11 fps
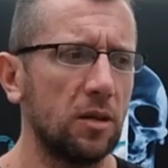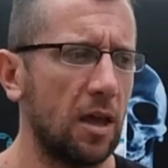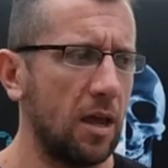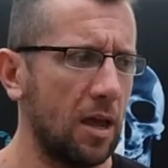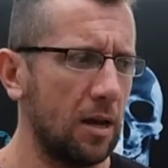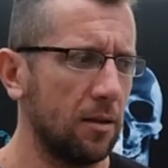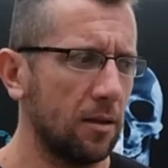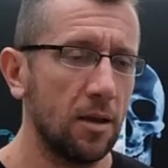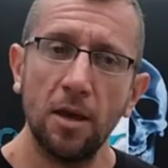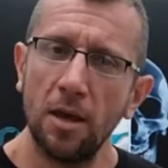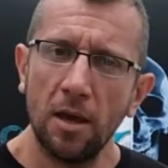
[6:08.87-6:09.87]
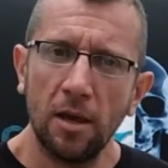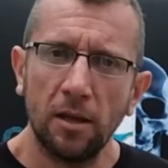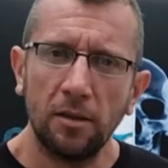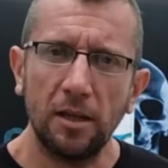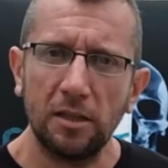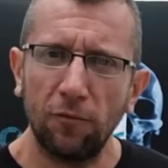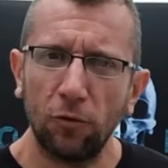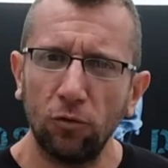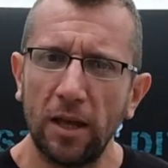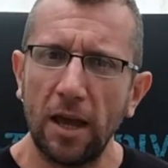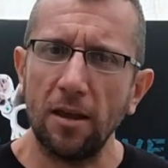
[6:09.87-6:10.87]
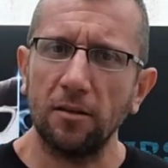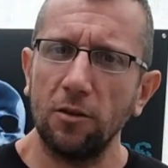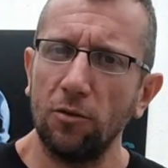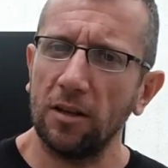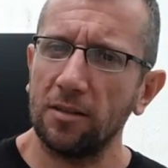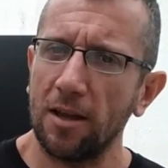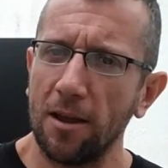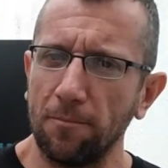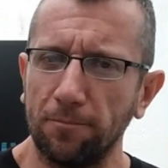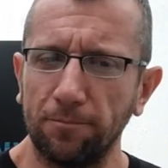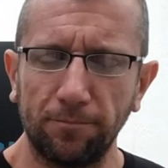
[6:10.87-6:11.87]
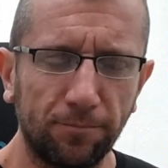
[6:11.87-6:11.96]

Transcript: And that's it for today, see you next time.